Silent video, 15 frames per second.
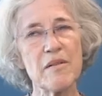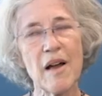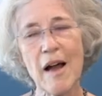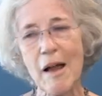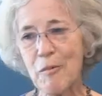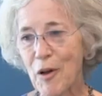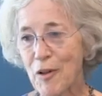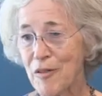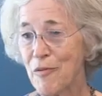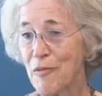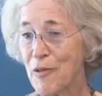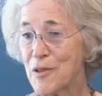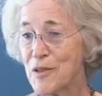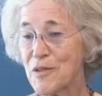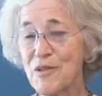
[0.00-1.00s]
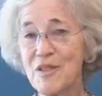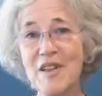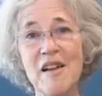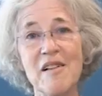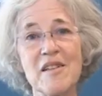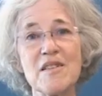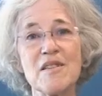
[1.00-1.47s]
I'm not the first to
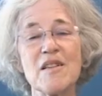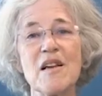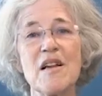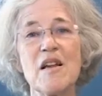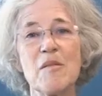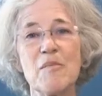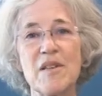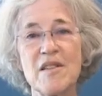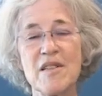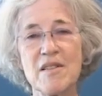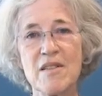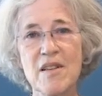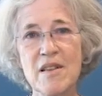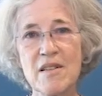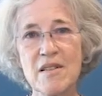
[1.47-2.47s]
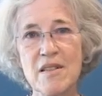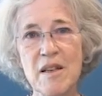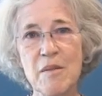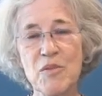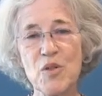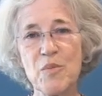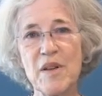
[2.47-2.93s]
say this, but this does
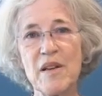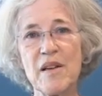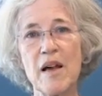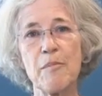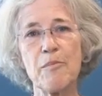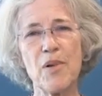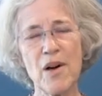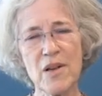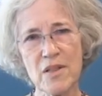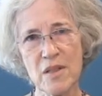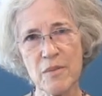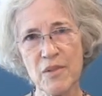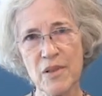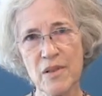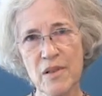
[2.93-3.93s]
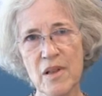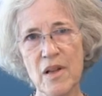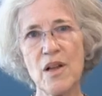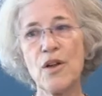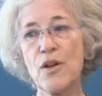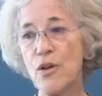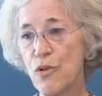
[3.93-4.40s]
seem to be a possible
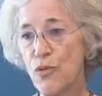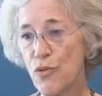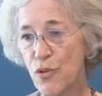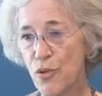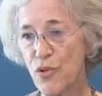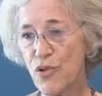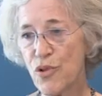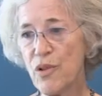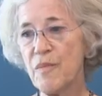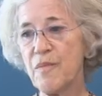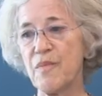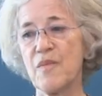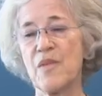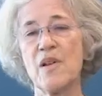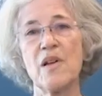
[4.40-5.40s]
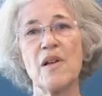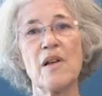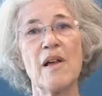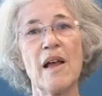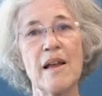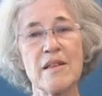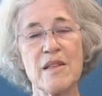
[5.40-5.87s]
neutral
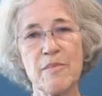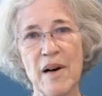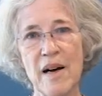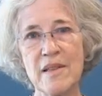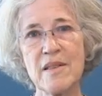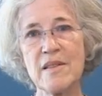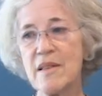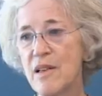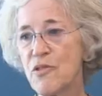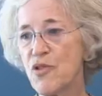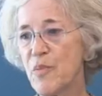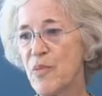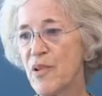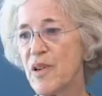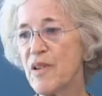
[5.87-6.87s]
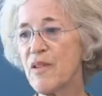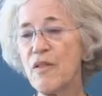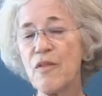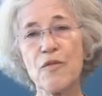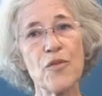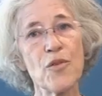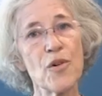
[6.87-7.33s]
and demanded entry point
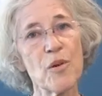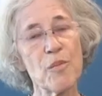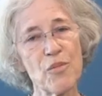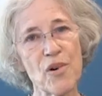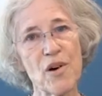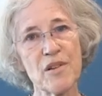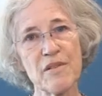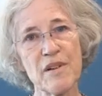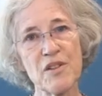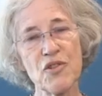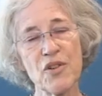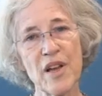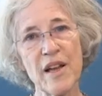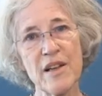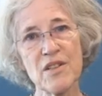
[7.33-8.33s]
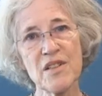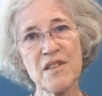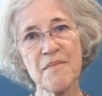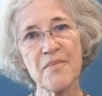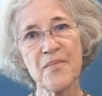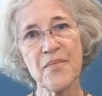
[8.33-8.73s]
for broader education.